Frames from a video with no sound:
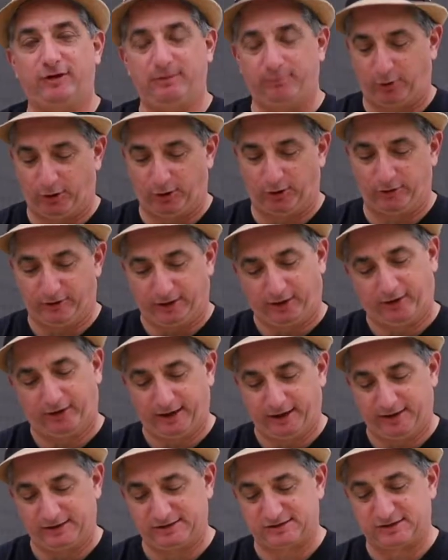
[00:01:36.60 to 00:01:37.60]
every bird
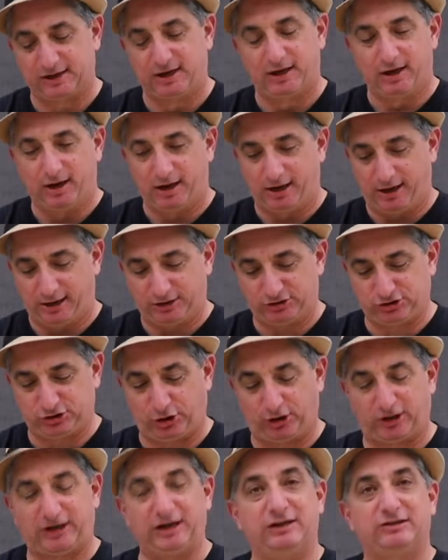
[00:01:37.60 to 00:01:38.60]
there is,
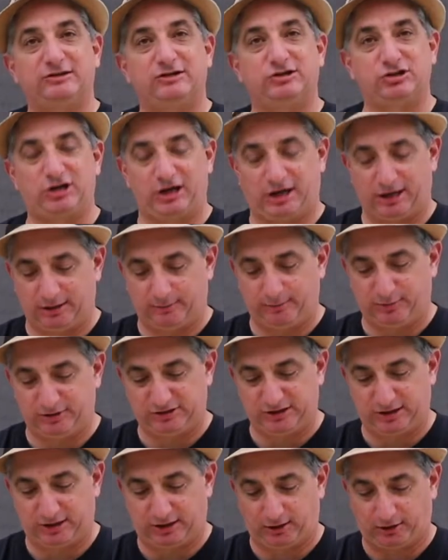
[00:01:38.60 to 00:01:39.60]
turkeys and chicken in
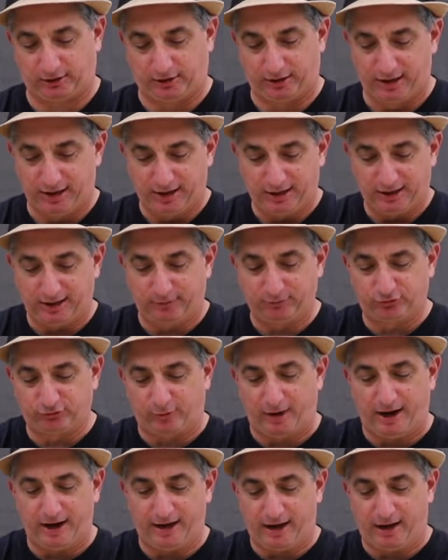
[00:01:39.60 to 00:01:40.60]
particular.
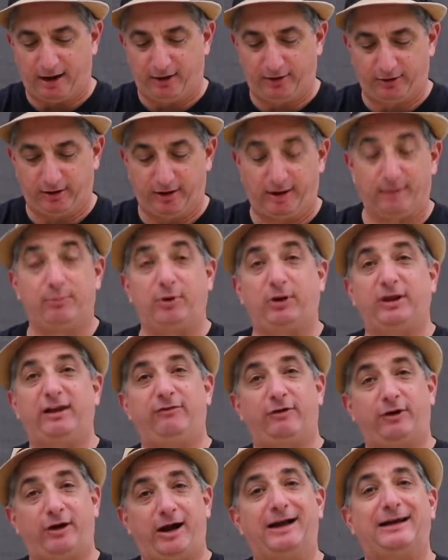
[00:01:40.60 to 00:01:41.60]
Comes right out, and
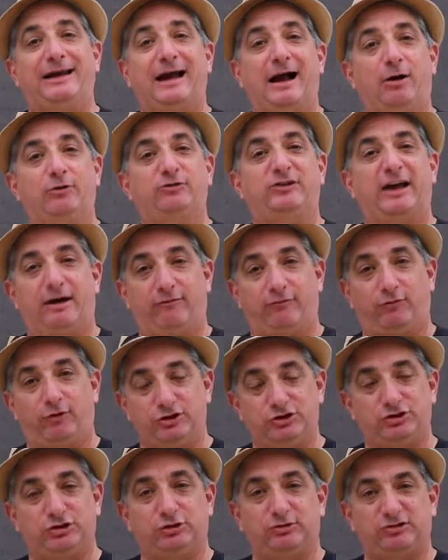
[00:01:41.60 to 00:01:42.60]
believe it or not, cows have
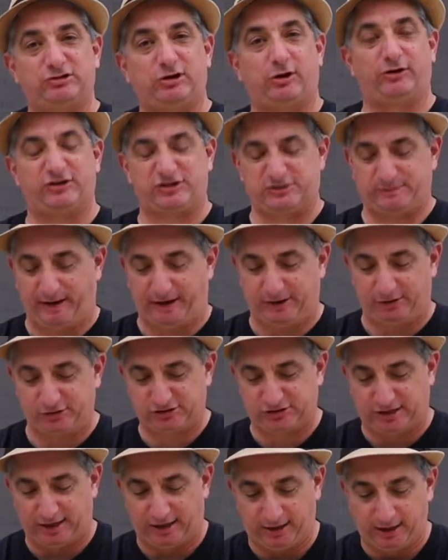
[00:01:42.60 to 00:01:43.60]
one too. It's called a
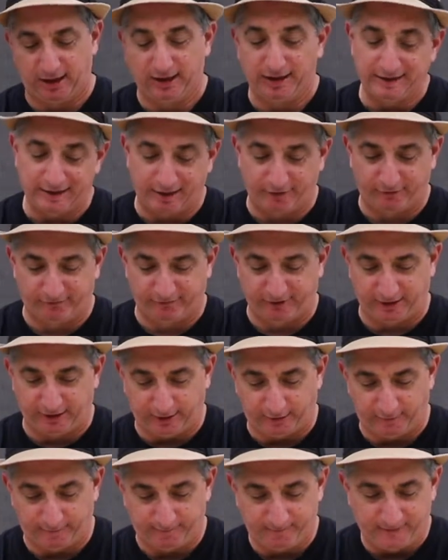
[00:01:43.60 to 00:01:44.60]
spider steak, another
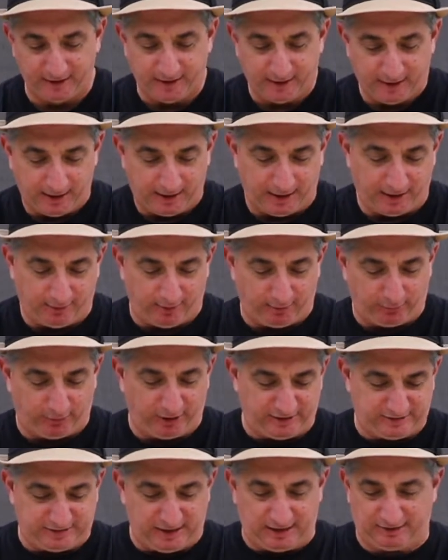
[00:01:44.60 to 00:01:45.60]
video. Anyway,
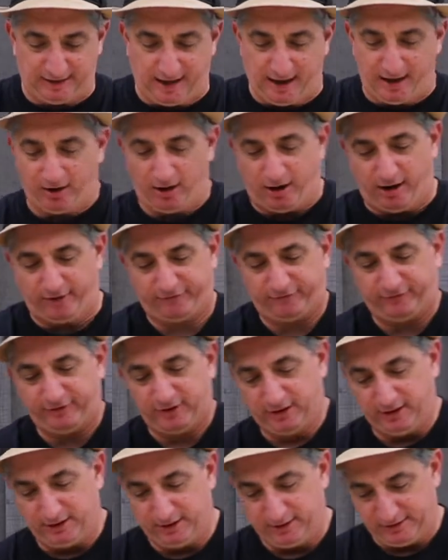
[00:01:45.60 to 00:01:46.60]
we're going to take that
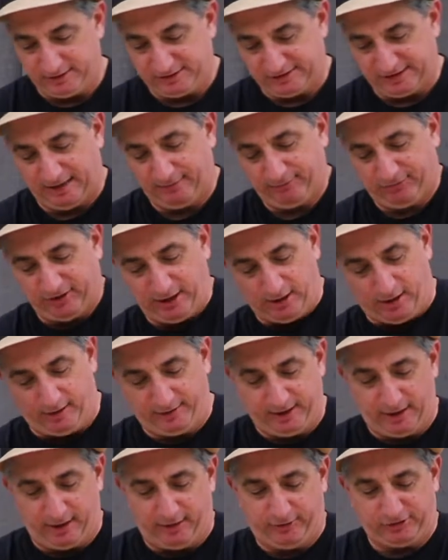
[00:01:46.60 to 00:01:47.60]
off. Same thing
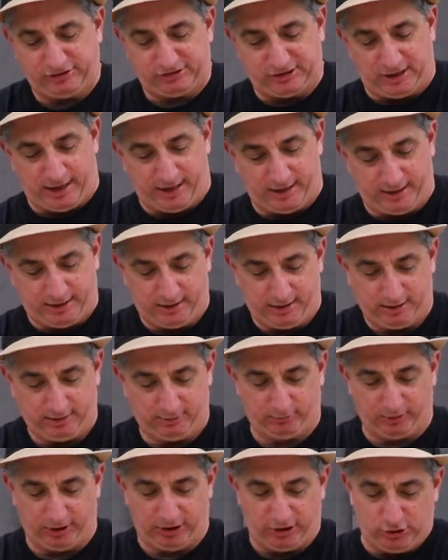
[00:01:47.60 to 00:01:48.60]
on the other side.
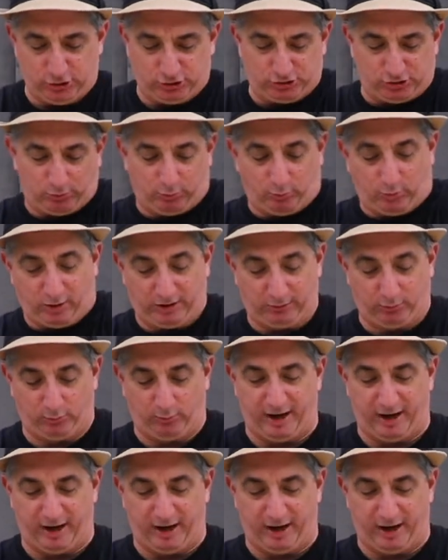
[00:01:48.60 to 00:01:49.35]
We're going to use the